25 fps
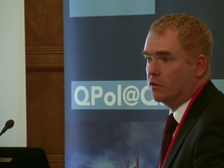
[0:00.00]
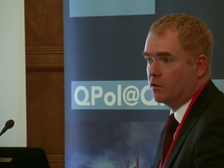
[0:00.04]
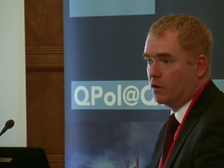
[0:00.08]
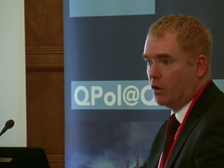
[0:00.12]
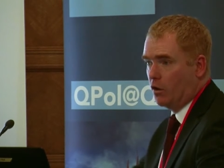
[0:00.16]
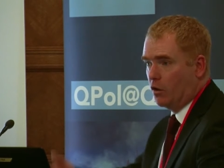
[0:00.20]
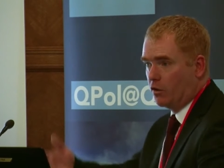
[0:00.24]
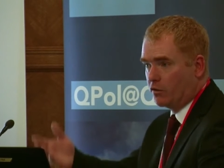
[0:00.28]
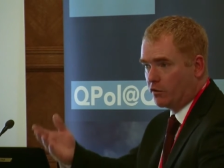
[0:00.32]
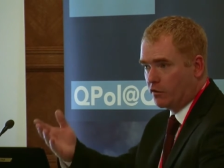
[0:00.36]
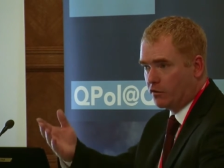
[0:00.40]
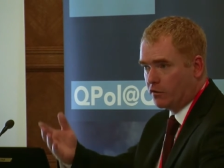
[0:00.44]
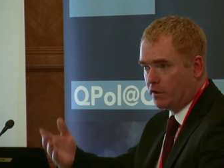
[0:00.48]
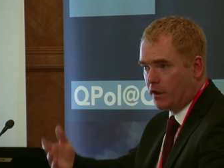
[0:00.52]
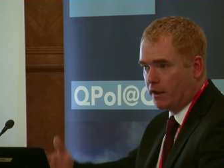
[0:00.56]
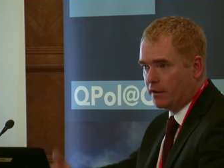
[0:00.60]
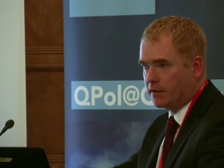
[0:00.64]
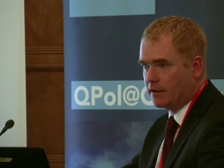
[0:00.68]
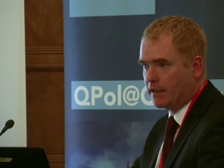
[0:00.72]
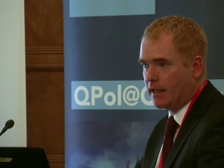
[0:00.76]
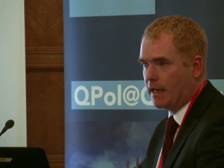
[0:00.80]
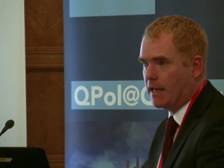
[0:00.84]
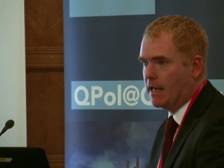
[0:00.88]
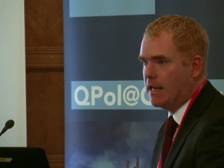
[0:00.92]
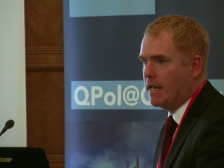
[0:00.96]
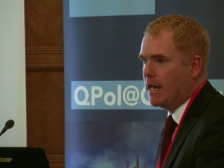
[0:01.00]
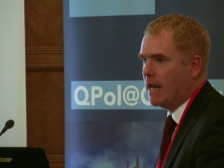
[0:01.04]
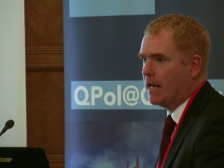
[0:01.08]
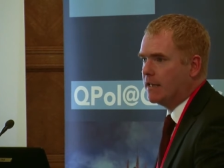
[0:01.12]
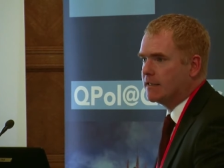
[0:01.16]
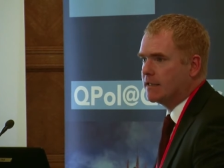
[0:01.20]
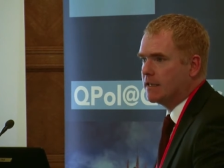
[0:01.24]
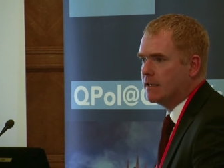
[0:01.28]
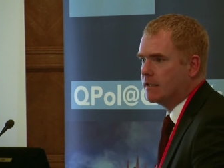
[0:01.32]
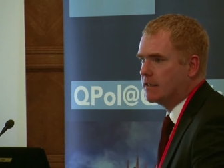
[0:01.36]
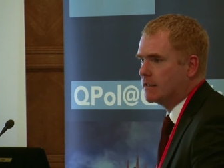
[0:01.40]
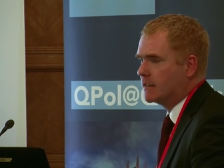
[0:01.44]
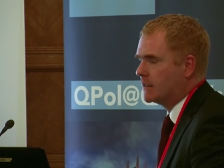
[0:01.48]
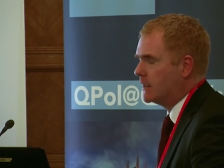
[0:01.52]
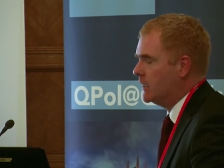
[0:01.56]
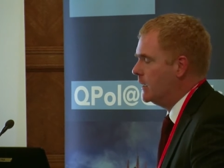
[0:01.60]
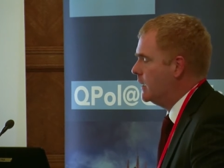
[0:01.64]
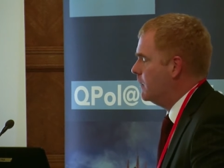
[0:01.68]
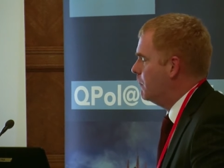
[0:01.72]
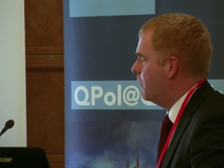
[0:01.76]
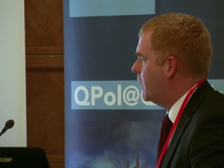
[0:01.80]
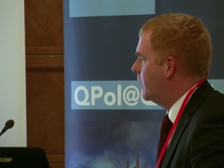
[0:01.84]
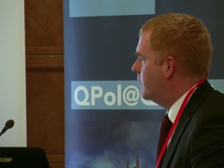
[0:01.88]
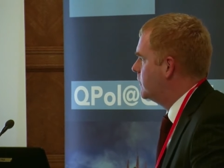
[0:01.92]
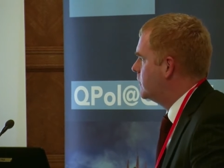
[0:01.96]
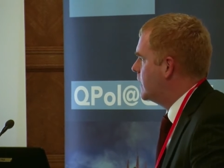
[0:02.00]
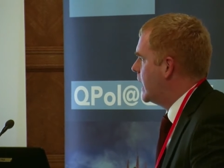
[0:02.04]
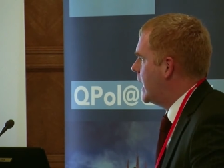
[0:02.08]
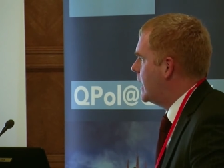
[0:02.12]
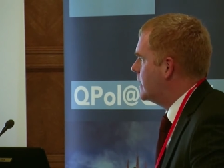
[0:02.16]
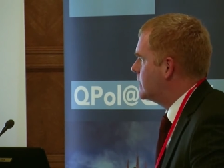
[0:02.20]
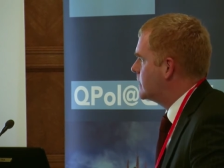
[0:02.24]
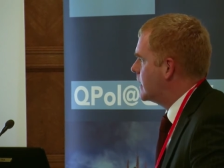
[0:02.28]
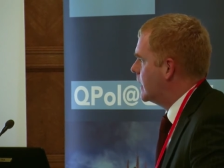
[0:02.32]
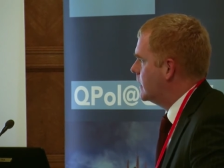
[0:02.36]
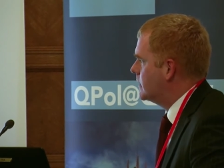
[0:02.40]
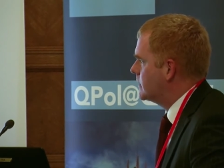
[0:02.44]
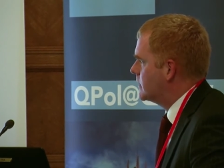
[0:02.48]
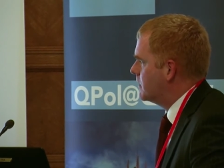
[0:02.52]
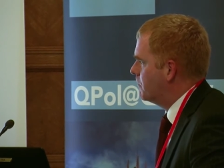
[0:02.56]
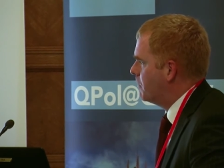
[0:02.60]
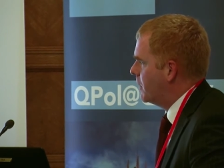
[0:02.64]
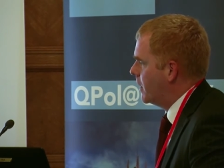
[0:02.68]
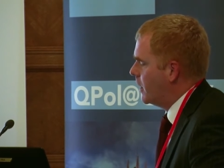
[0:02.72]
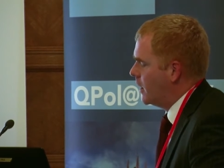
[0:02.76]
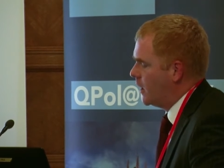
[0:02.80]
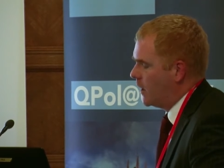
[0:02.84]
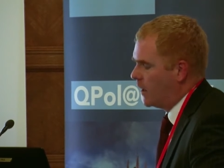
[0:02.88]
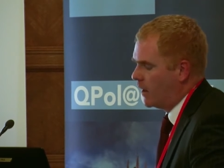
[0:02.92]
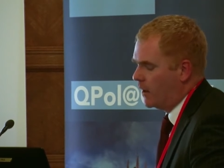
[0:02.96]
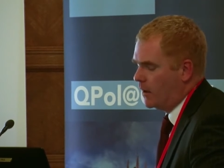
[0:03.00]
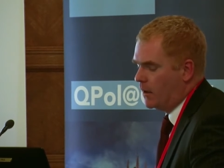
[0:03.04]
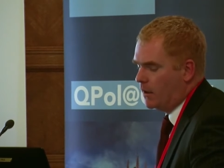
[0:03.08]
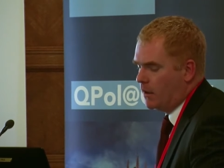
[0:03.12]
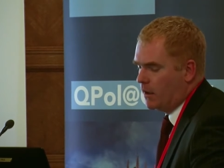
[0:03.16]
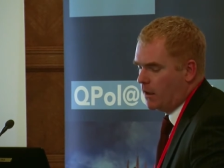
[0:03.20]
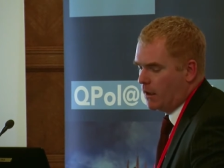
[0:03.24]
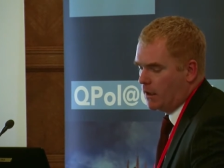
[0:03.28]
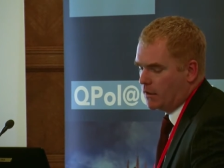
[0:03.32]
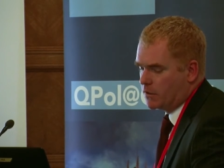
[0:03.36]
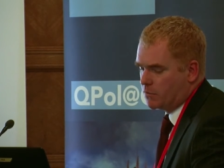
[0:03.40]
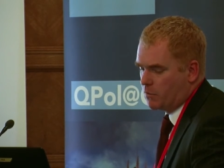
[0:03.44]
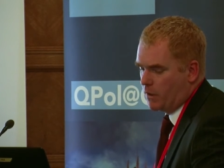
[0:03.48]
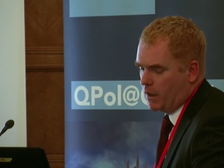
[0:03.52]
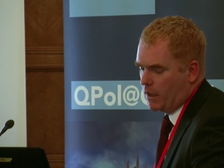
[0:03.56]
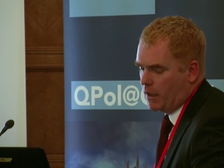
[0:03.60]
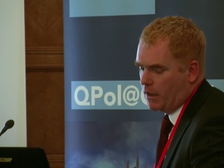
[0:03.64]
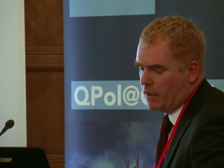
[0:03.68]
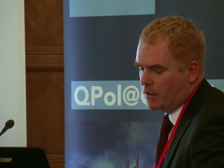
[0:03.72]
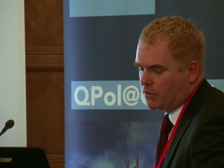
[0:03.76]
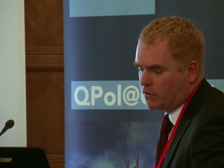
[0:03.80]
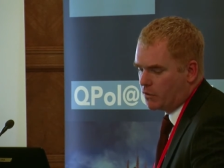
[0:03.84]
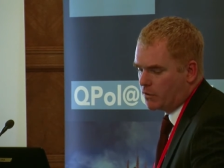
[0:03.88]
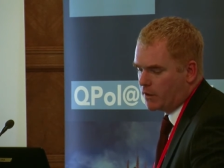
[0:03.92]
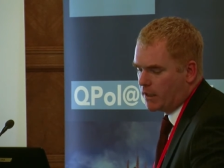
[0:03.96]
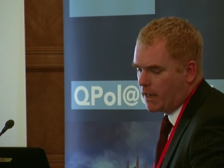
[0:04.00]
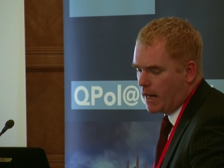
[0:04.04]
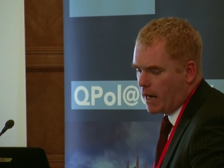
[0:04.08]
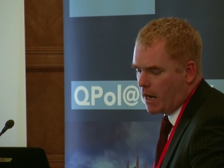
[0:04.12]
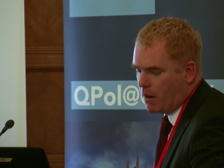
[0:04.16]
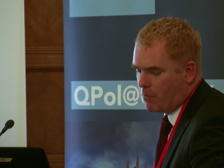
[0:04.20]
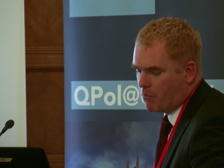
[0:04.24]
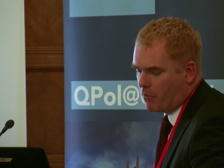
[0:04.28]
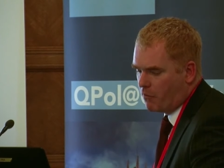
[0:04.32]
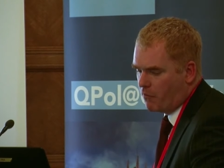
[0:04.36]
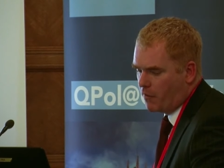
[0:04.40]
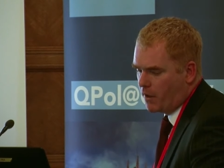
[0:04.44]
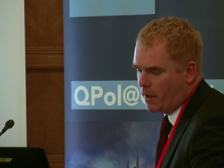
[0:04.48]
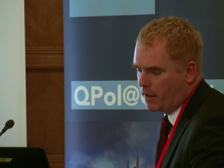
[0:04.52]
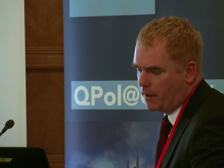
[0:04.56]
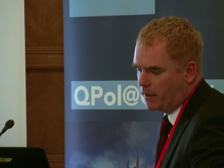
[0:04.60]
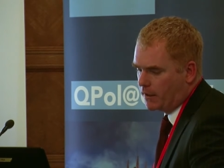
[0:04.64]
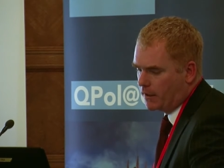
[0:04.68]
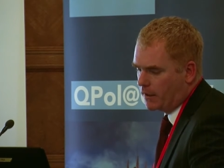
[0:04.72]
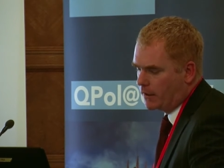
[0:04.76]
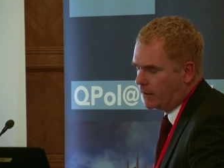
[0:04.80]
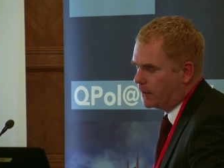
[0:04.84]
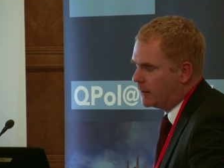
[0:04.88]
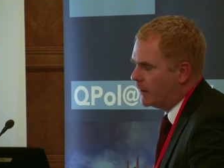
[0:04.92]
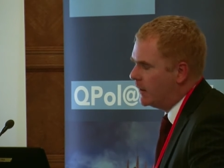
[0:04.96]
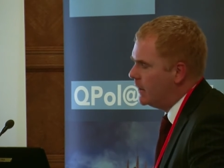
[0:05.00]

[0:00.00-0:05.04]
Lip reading: The Law Society has its scheme, as has the Bar as well. So they are providing it.